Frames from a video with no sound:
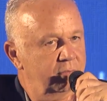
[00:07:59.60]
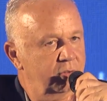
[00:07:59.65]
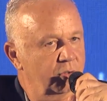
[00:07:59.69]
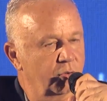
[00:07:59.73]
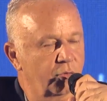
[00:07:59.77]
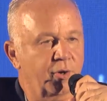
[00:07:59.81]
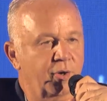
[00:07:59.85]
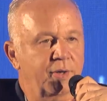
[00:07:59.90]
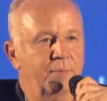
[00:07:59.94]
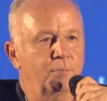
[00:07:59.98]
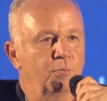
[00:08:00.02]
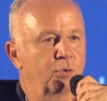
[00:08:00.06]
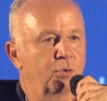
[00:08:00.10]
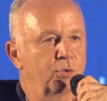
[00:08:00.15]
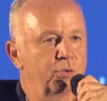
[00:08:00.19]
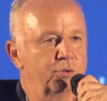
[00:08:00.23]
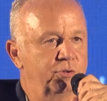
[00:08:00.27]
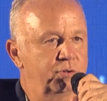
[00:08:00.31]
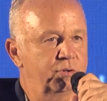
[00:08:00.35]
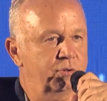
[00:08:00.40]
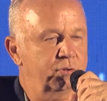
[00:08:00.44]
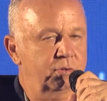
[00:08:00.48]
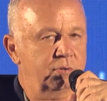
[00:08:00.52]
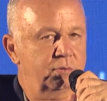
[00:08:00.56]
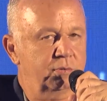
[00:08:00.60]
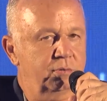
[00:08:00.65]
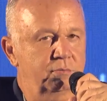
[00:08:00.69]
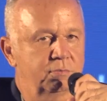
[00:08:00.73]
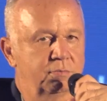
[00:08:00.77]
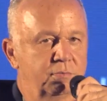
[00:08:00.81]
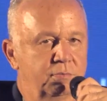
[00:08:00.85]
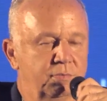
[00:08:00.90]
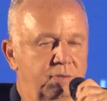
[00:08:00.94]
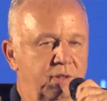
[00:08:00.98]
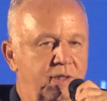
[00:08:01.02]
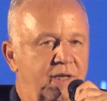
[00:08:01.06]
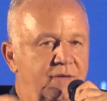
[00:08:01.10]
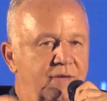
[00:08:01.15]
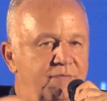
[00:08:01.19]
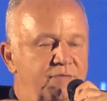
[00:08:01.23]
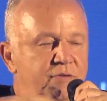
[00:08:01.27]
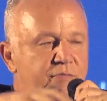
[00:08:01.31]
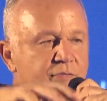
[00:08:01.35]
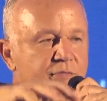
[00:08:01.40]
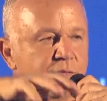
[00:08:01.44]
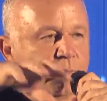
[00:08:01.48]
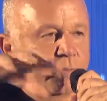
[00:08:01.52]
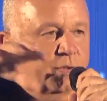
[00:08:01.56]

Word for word: great boards that have different